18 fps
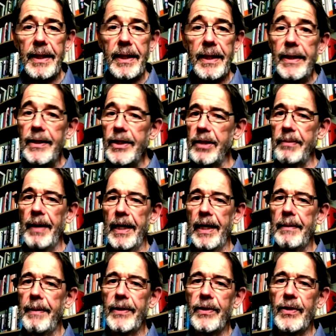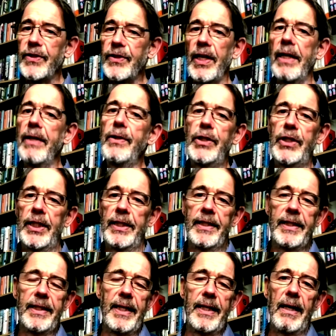a huge amount about the
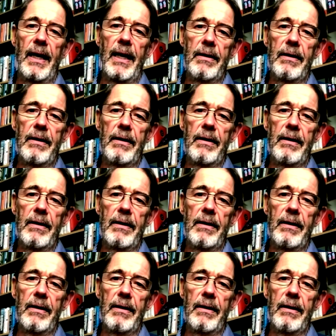solutions that